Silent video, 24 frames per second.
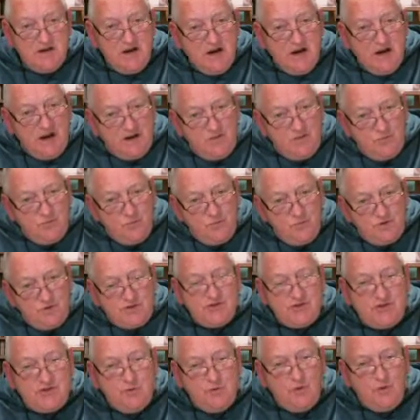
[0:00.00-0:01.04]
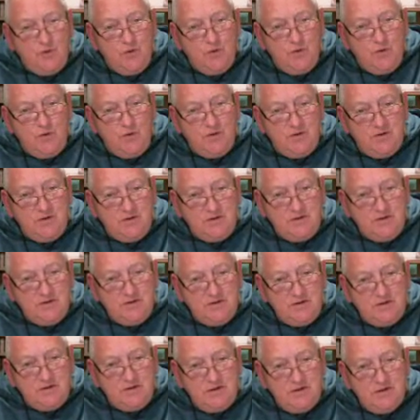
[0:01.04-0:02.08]
I wish you all
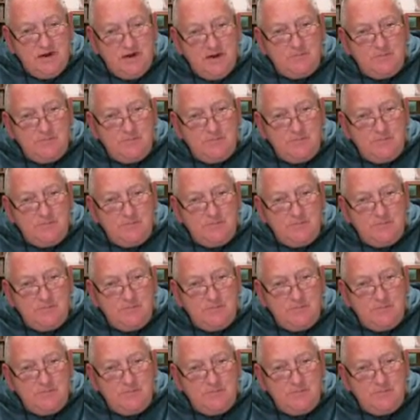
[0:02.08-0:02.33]
a